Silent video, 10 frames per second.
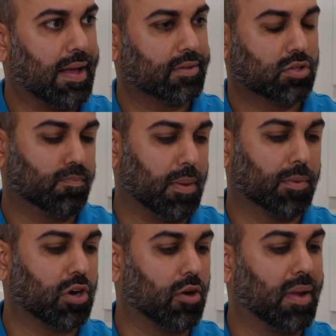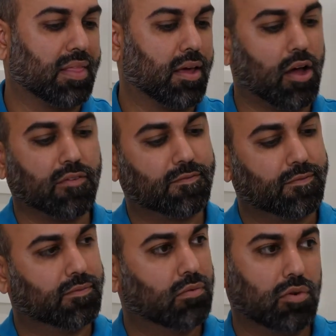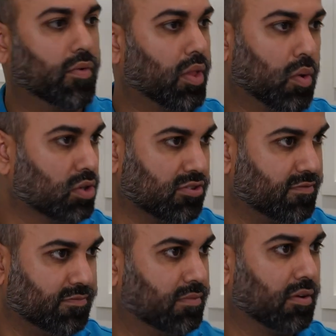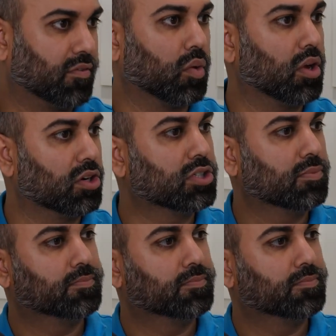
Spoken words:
So people try to pay that off over the course of a few years.